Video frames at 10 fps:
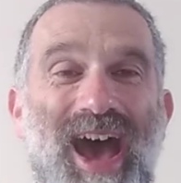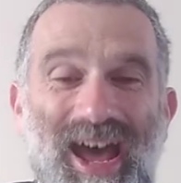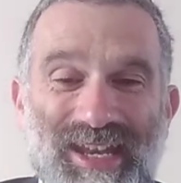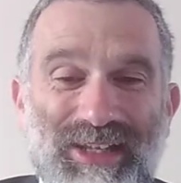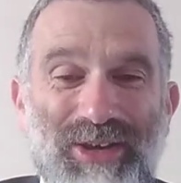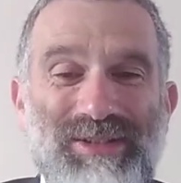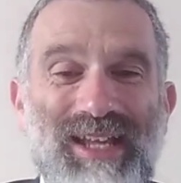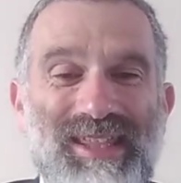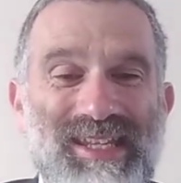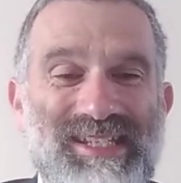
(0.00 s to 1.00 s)
And it goes
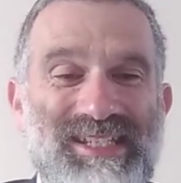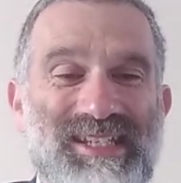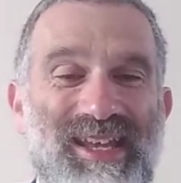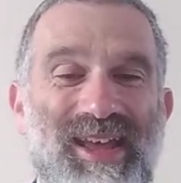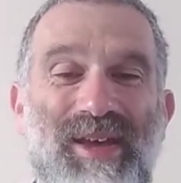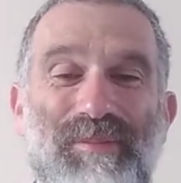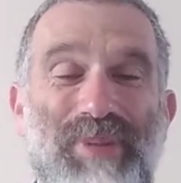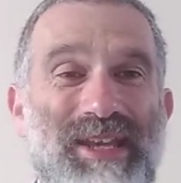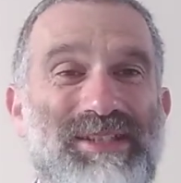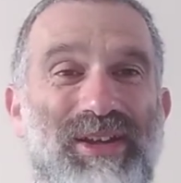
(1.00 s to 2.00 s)
like this,
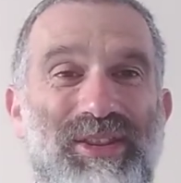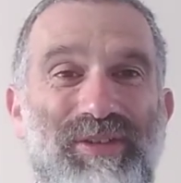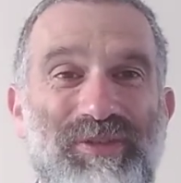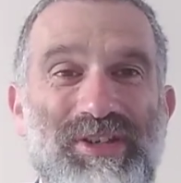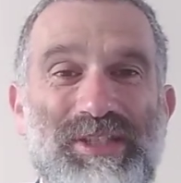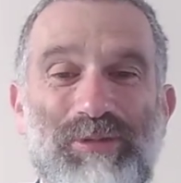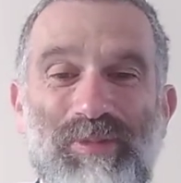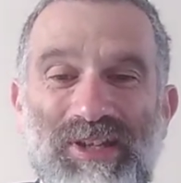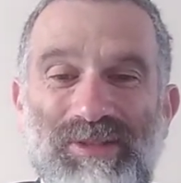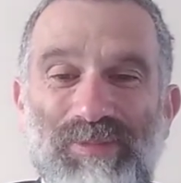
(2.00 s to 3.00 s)
based on the verse that we
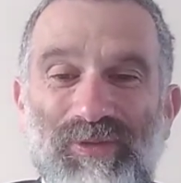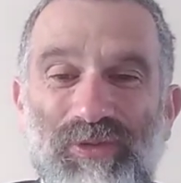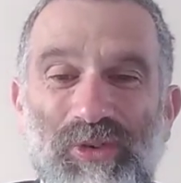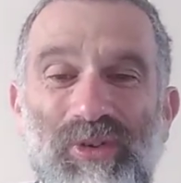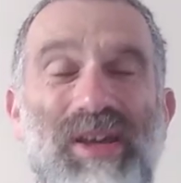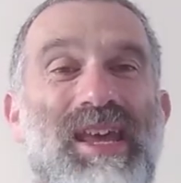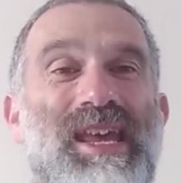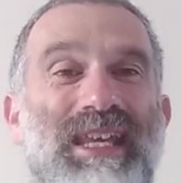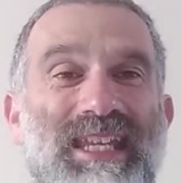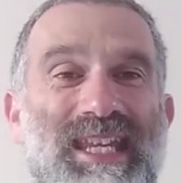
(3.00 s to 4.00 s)
mentioned before,
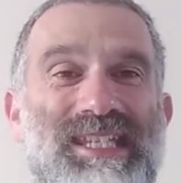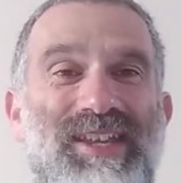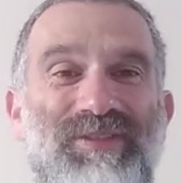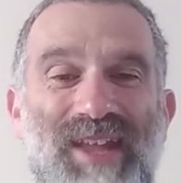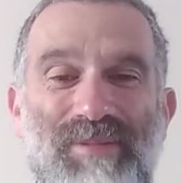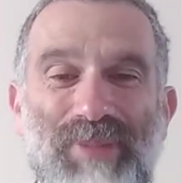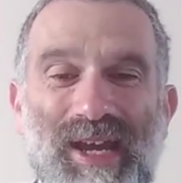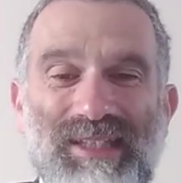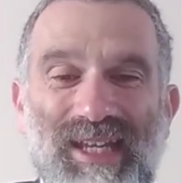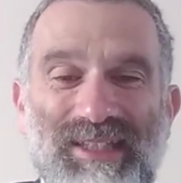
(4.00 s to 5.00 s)
Ki tibneh
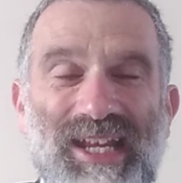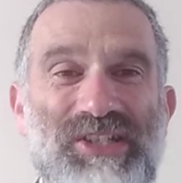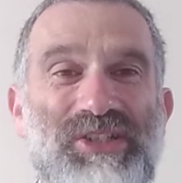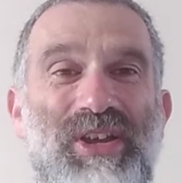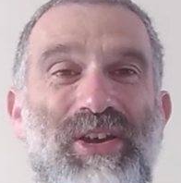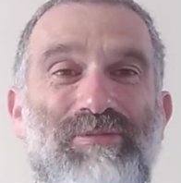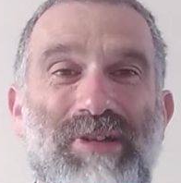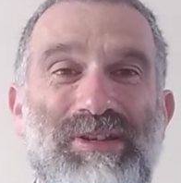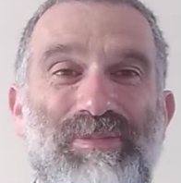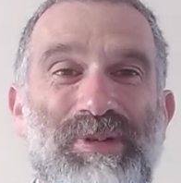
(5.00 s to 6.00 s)
bayit chadash,
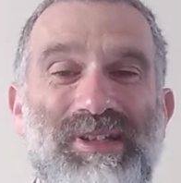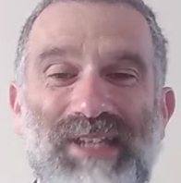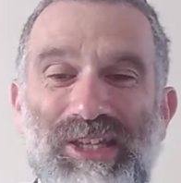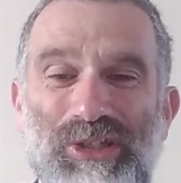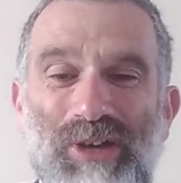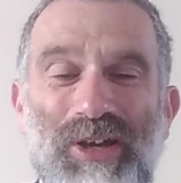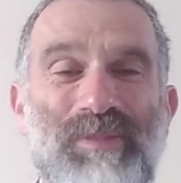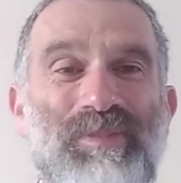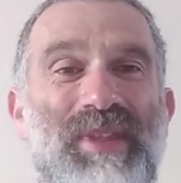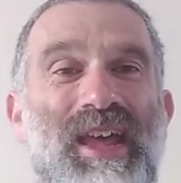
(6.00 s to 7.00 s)
when you build a new
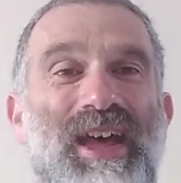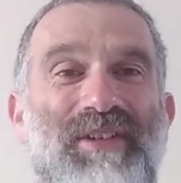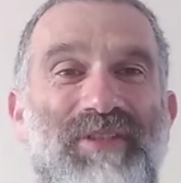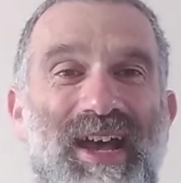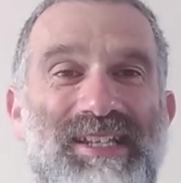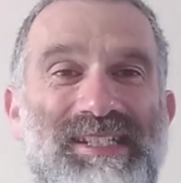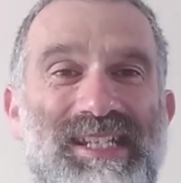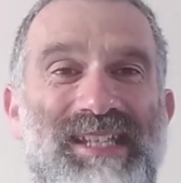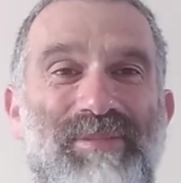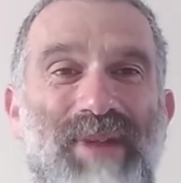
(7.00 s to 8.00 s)
home,
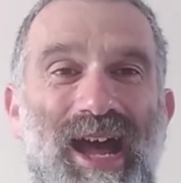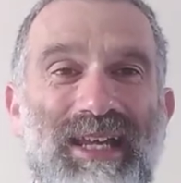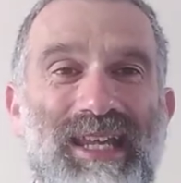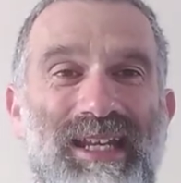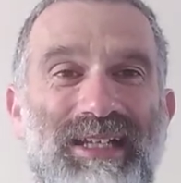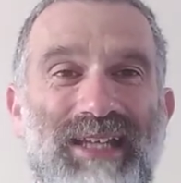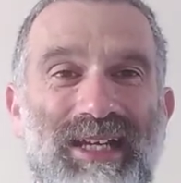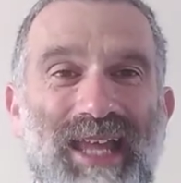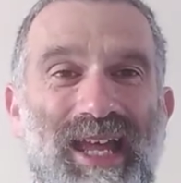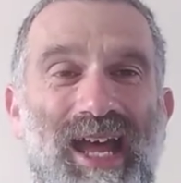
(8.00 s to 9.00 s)
va'asita ma'akeh
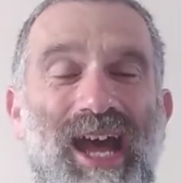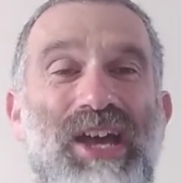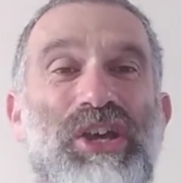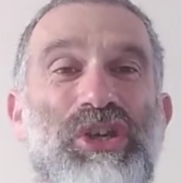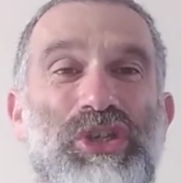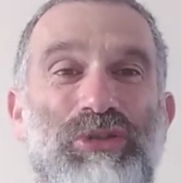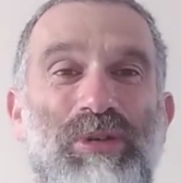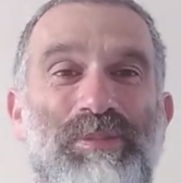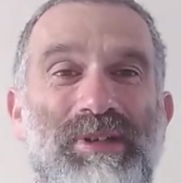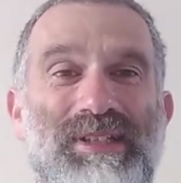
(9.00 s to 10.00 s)
lagagecha, you
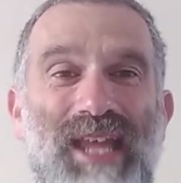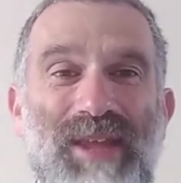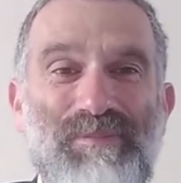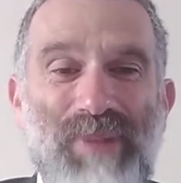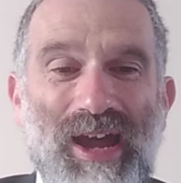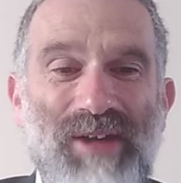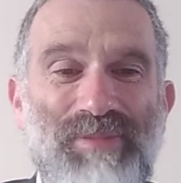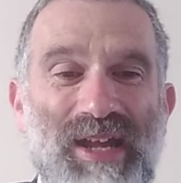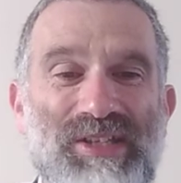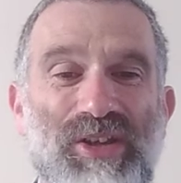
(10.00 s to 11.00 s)
will build a
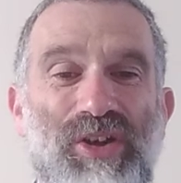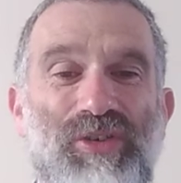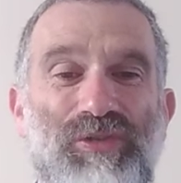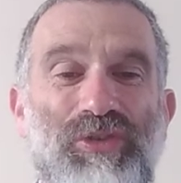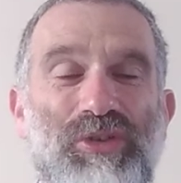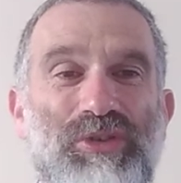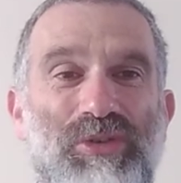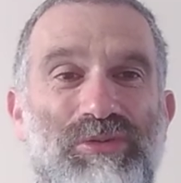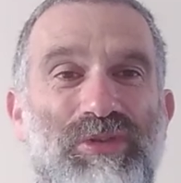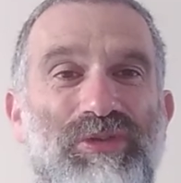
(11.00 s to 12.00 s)
parapet for your
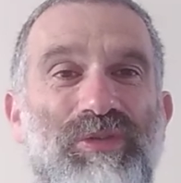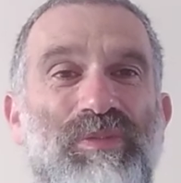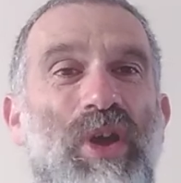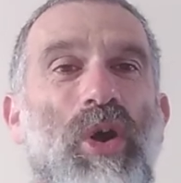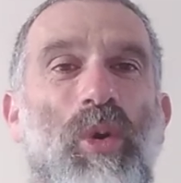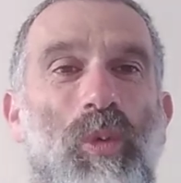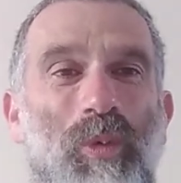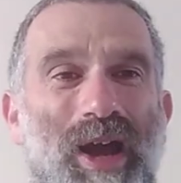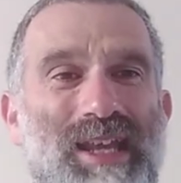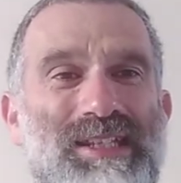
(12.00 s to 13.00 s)
roof.
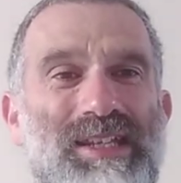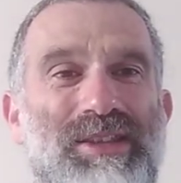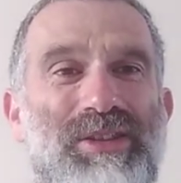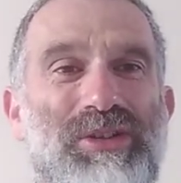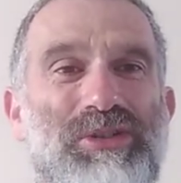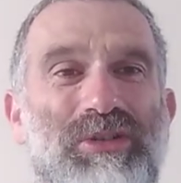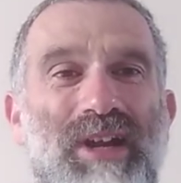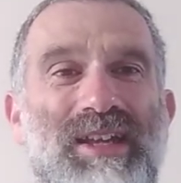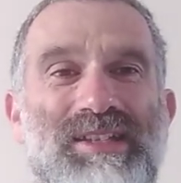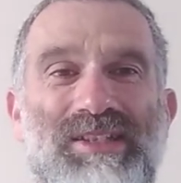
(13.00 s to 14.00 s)
Why is it that the
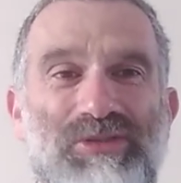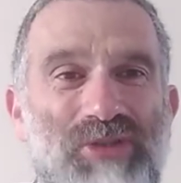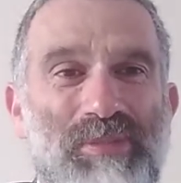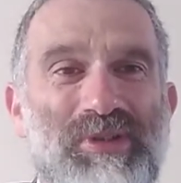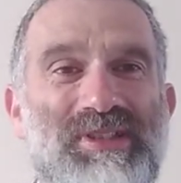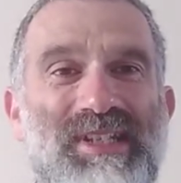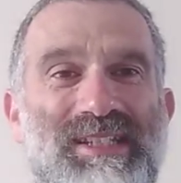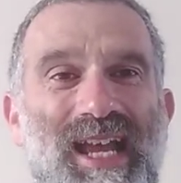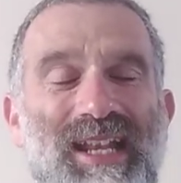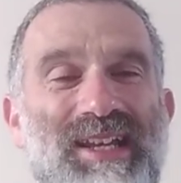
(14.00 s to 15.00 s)
Torah troubles to
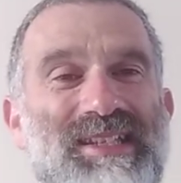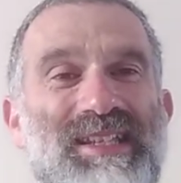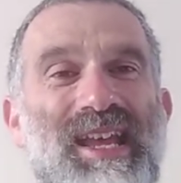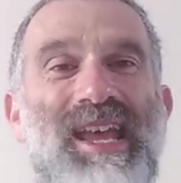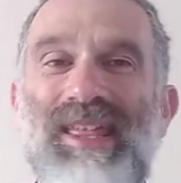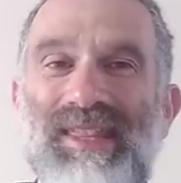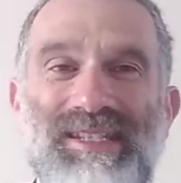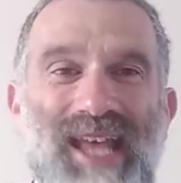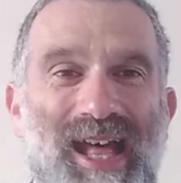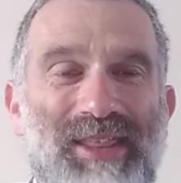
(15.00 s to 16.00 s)
tell us
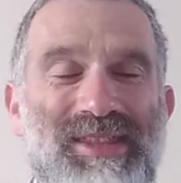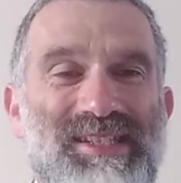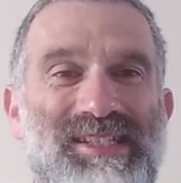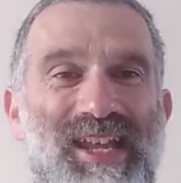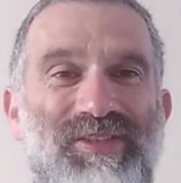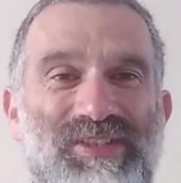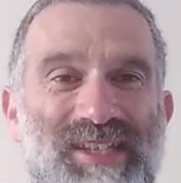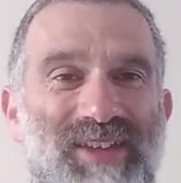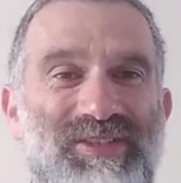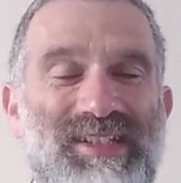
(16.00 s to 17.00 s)
this health and
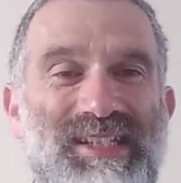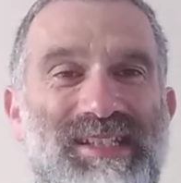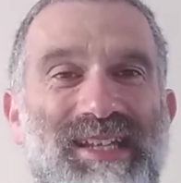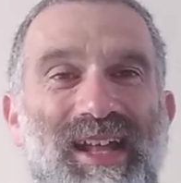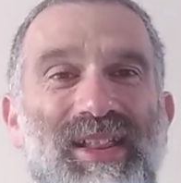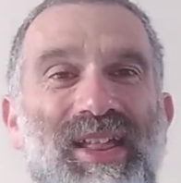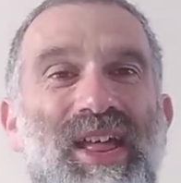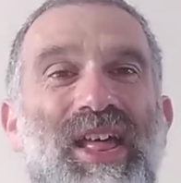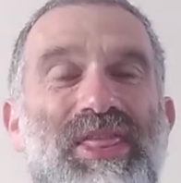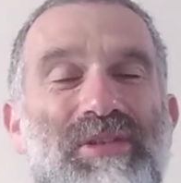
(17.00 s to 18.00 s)
safety detail,
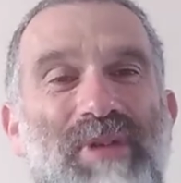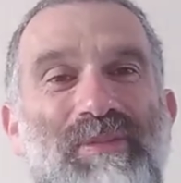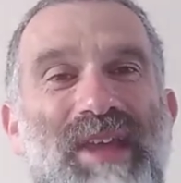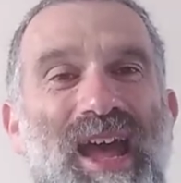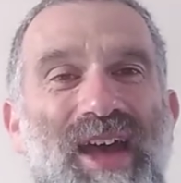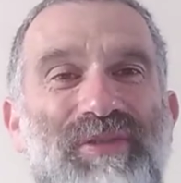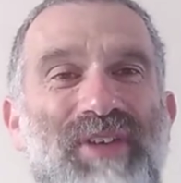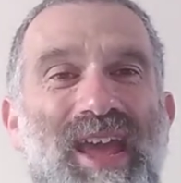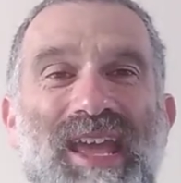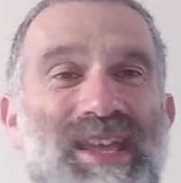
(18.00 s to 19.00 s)
that when we have
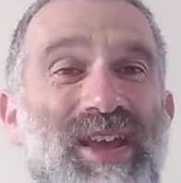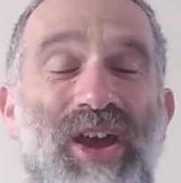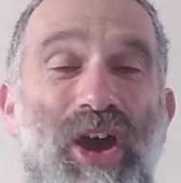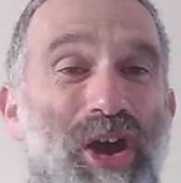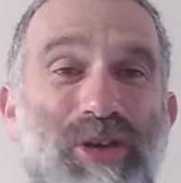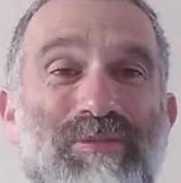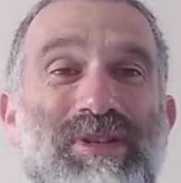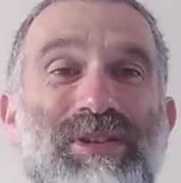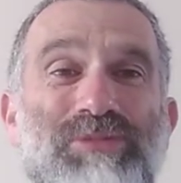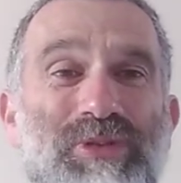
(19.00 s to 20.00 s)
a home
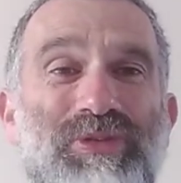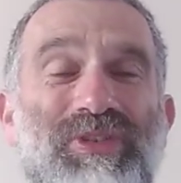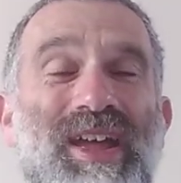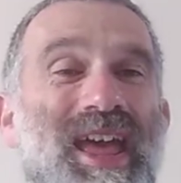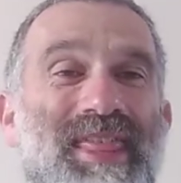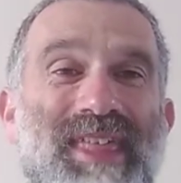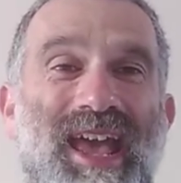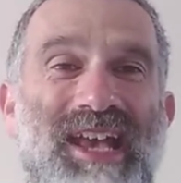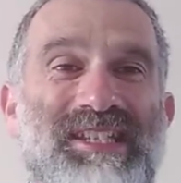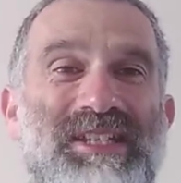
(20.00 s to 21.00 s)
with a roof, there
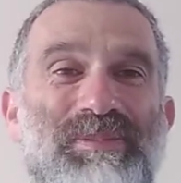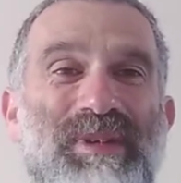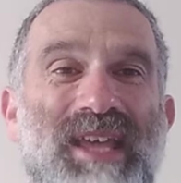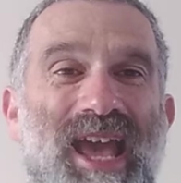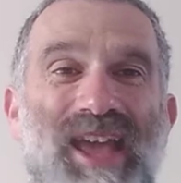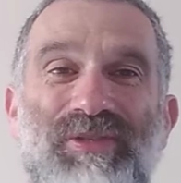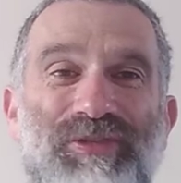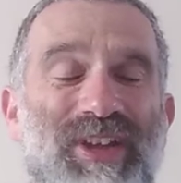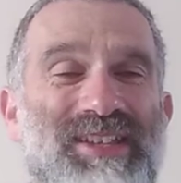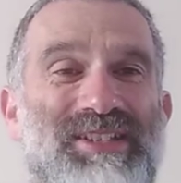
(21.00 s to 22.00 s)
has to be a
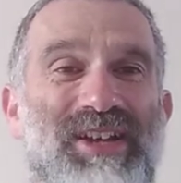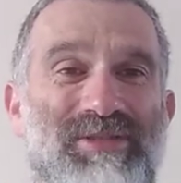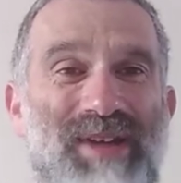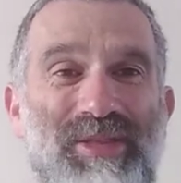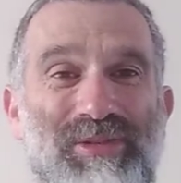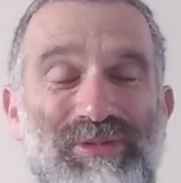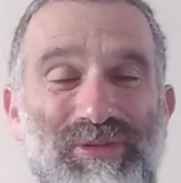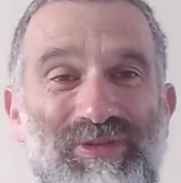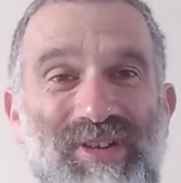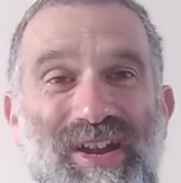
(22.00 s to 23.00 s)
fence around the
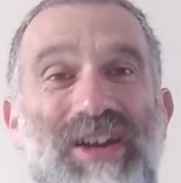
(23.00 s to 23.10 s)
roof?